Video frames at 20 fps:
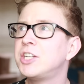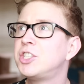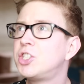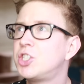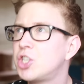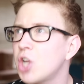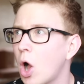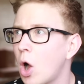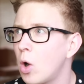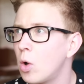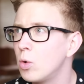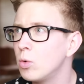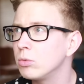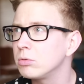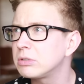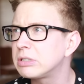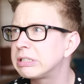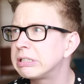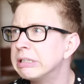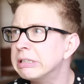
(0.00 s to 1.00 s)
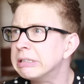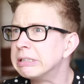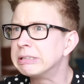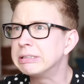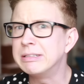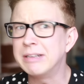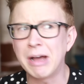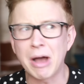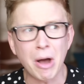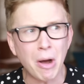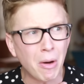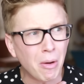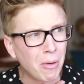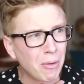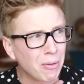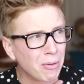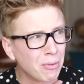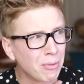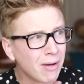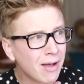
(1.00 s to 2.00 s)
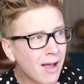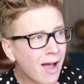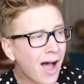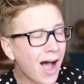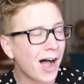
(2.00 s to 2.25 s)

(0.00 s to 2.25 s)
I don't know.